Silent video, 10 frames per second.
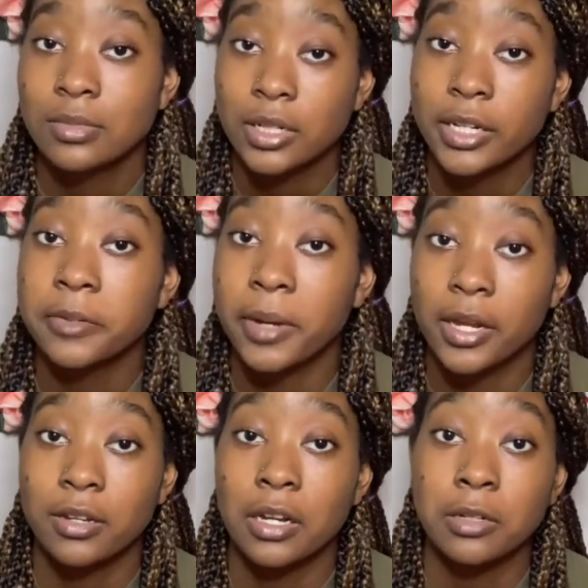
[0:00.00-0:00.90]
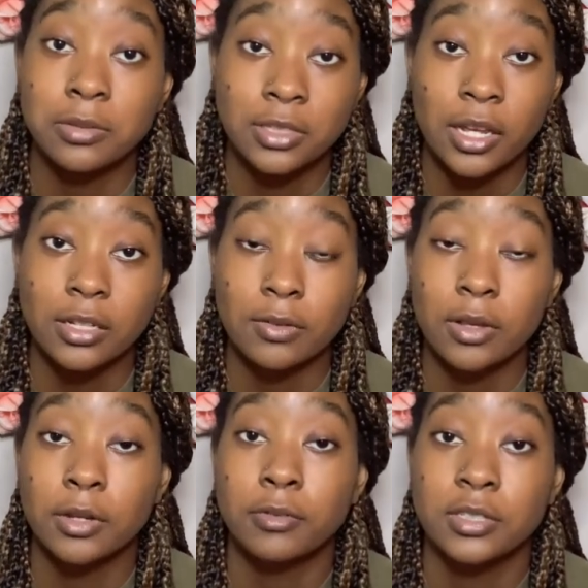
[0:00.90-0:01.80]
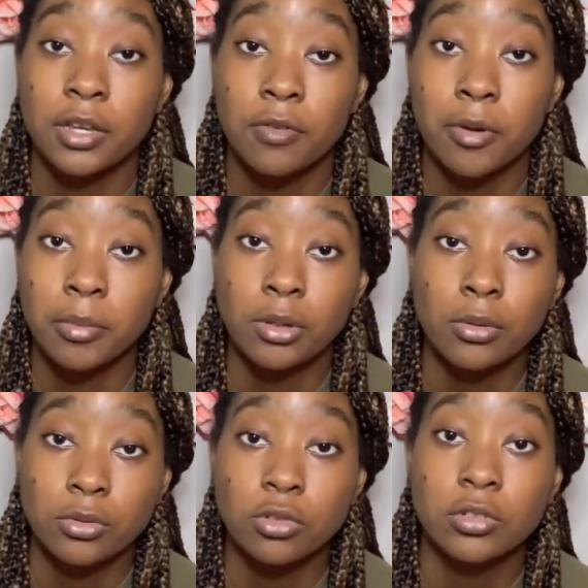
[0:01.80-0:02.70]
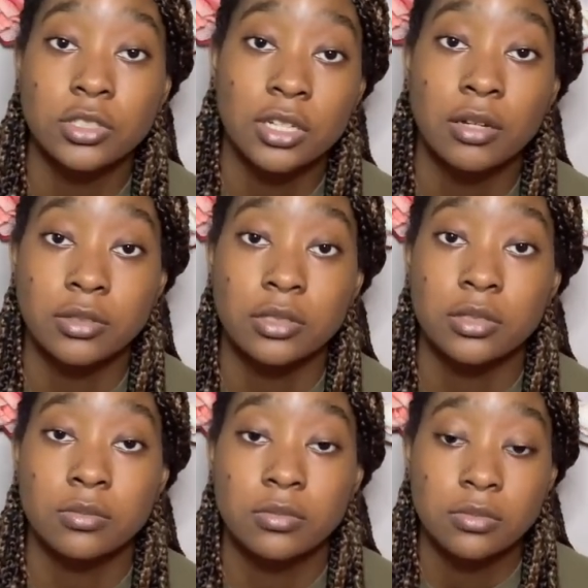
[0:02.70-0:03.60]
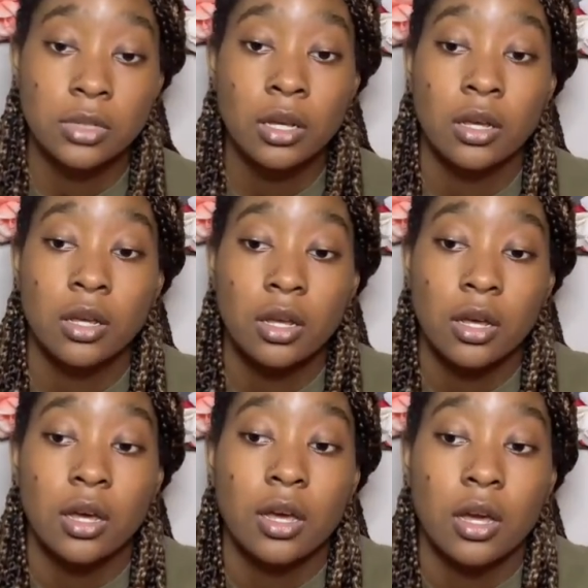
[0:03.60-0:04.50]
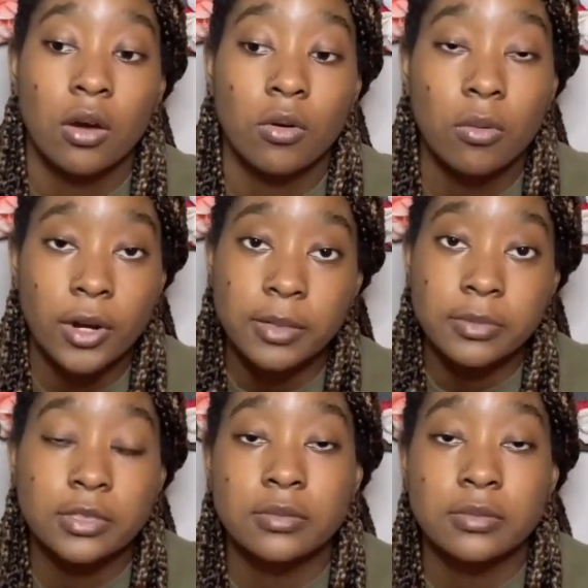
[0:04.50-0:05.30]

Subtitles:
Everybody had their ups and downs. They was ever abused or assaulted or raped.